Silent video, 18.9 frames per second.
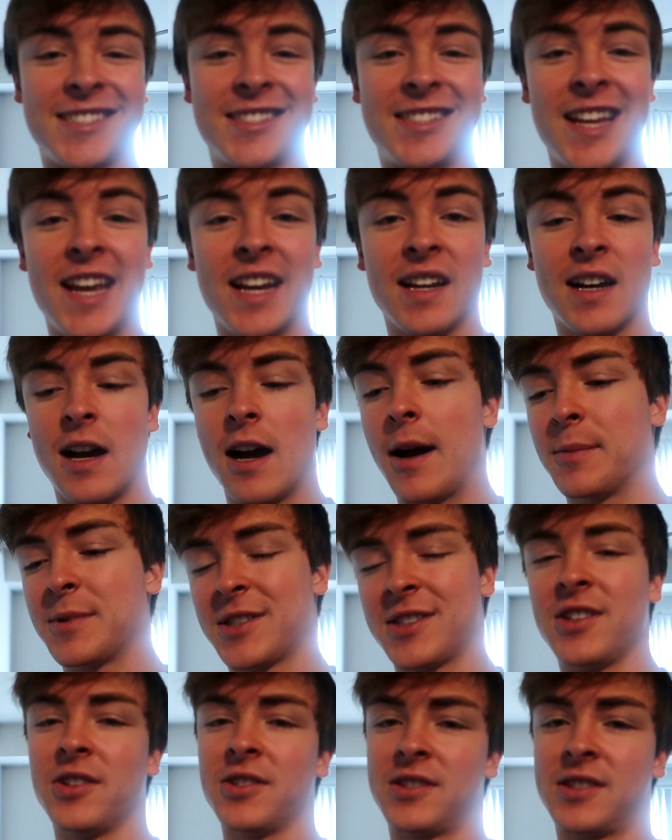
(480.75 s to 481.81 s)
sick. I'm
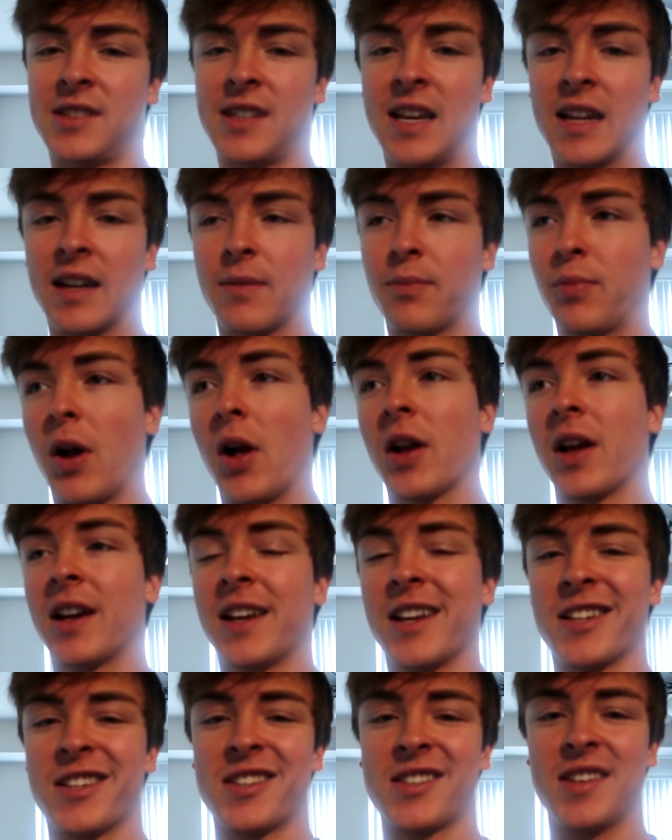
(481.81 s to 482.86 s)
still sick. Probably
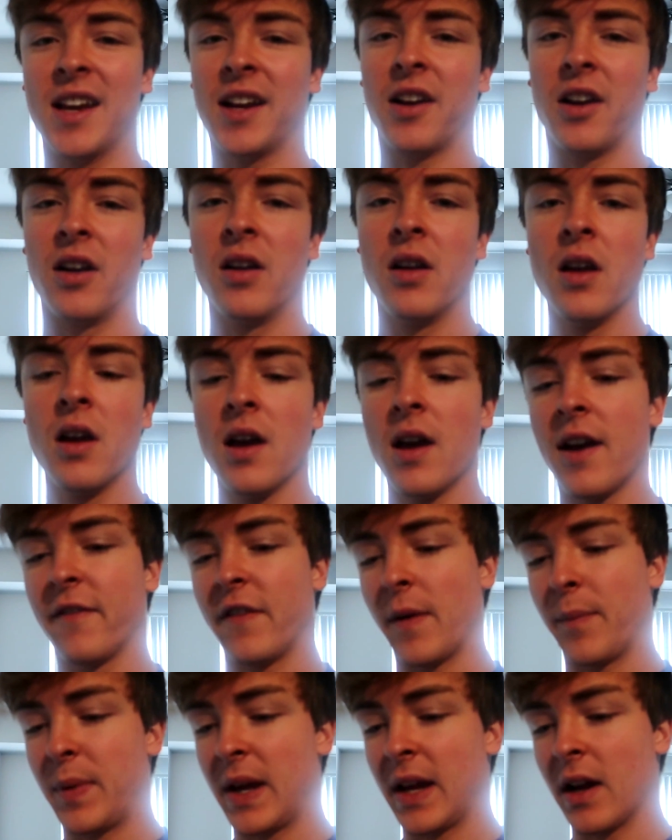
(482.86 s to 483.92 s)
gonna get sicker
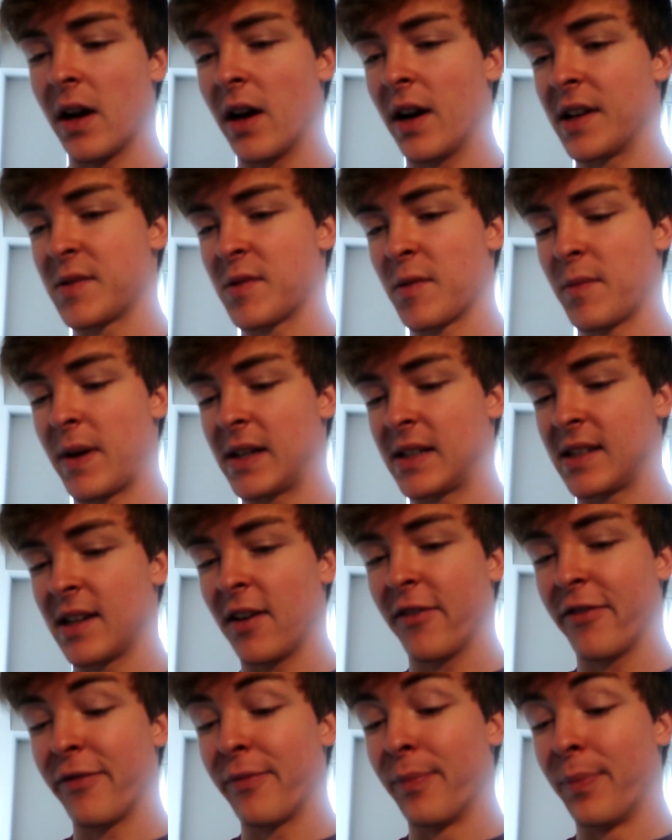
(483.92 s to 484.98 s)
if I'm being honest with
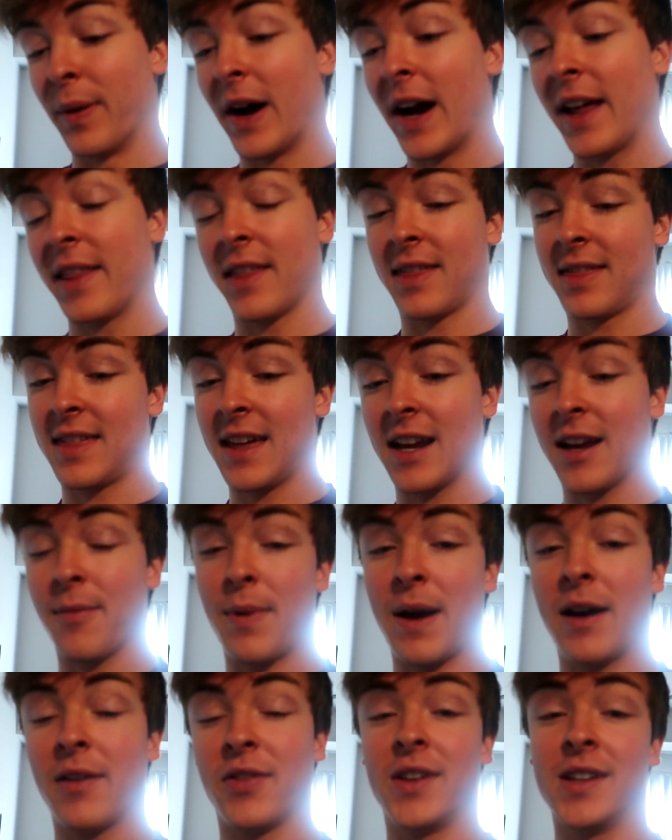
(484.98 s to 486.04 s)
myself. But the thing
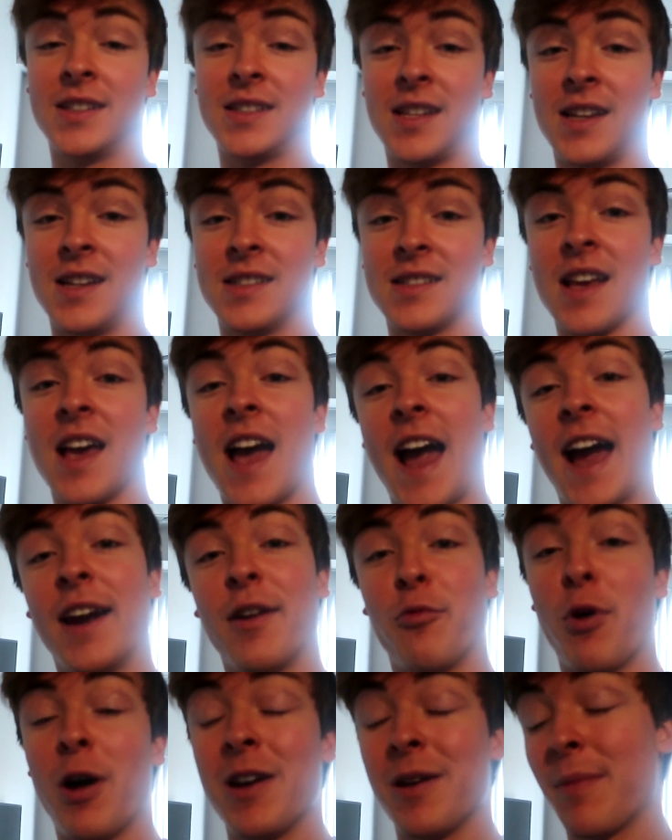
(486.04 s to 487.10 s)
about this is I had
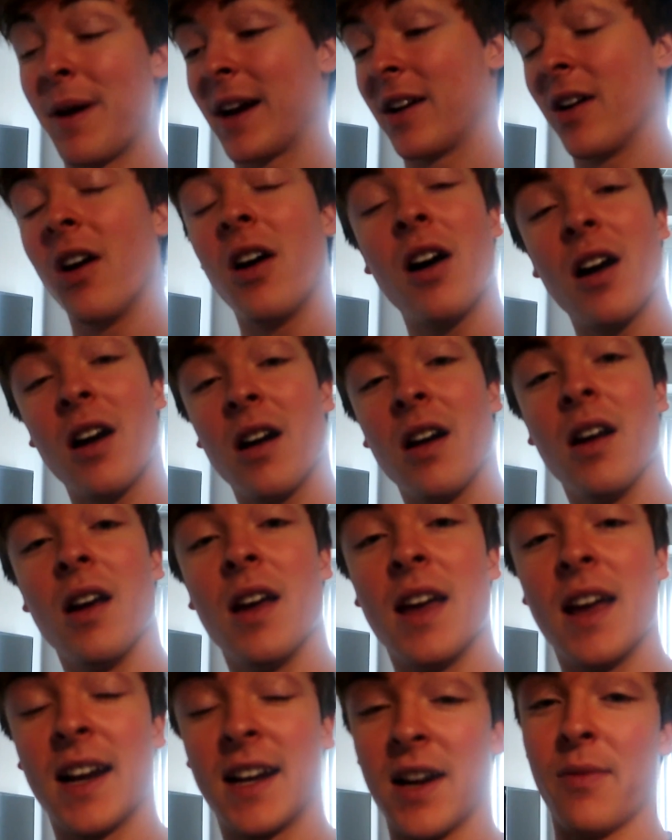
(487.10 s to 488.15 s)
to run to my car
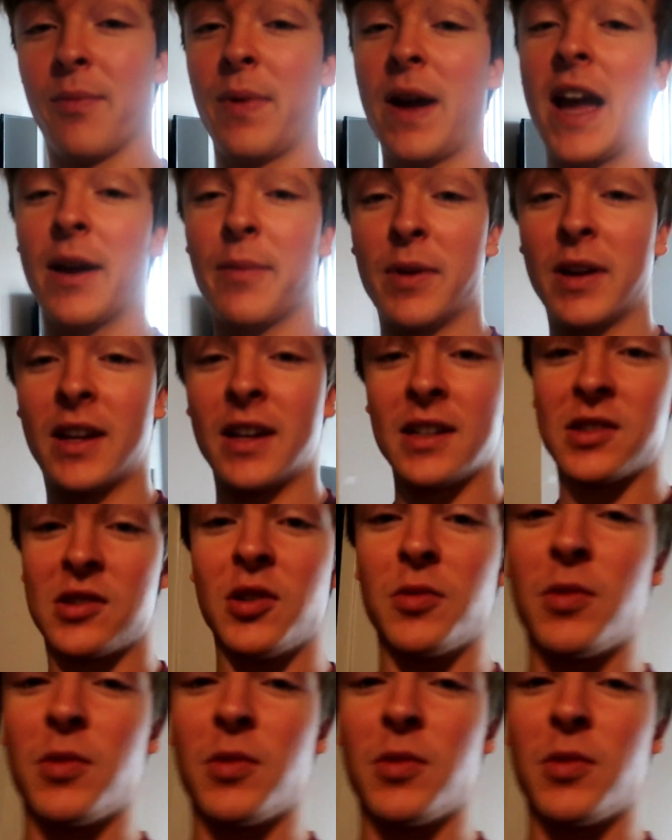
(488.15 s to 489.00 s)
and come back because